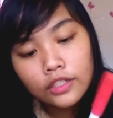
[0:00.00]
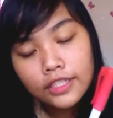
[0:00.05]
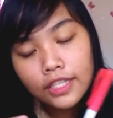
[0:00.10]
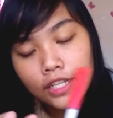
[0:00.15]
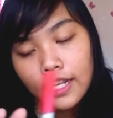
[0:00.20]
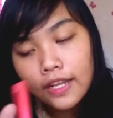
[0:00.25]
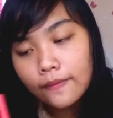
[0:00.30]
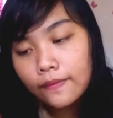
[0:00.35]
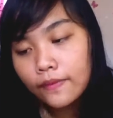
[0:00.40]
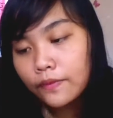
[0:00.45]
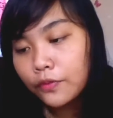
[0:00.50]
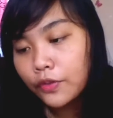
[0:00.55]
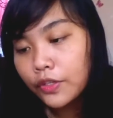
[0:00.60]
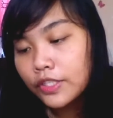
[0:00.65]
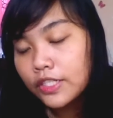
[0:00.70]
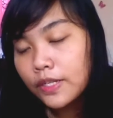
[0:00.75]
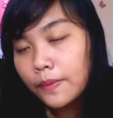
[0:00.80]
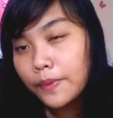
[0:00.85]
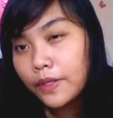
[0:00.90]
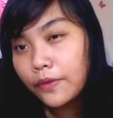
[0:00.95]
And this
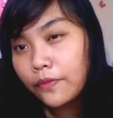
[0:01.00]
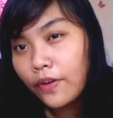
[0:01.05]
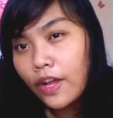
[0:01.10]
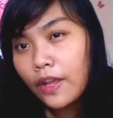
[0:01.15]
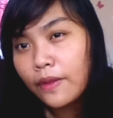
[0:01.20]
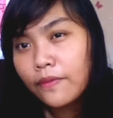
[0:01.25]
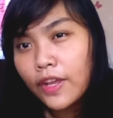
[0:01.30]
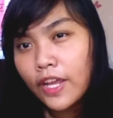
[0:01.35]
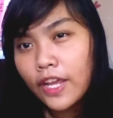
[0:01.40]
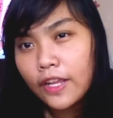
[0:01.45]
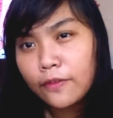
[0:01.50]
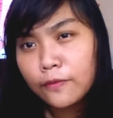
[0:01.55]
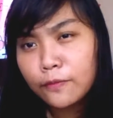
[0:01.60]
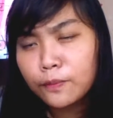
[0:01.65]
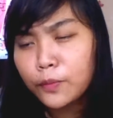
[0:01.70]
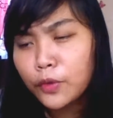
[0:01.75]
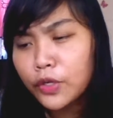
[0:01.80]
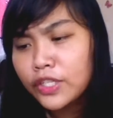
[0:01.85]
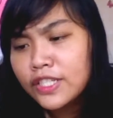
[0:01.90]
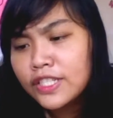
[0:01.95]
cost 11.75
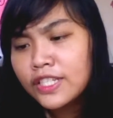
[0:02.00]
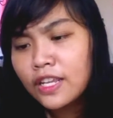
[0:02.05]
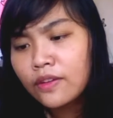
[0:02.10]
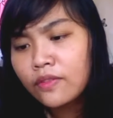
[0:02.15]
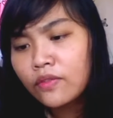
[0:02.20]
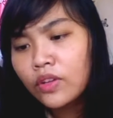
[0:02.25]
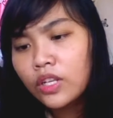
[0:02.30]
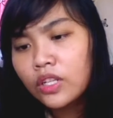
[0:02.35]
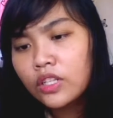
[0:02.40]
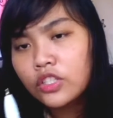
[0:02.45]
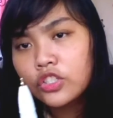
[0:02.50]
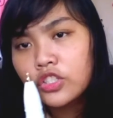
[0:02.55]
and 0.7.